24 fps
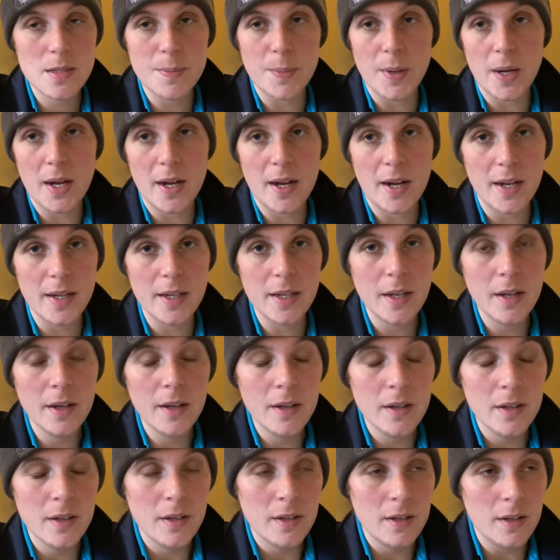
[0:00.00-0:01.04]
by
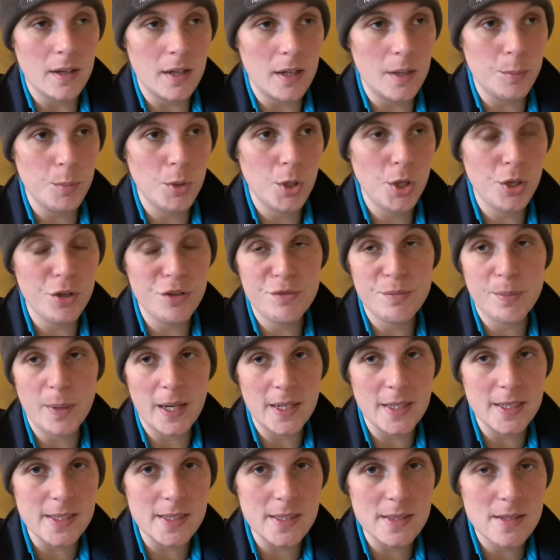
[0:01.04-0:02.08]
hoof
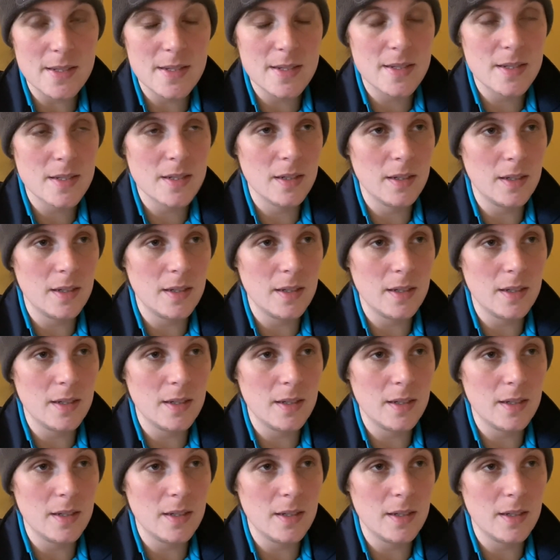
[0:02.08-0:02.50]
balance,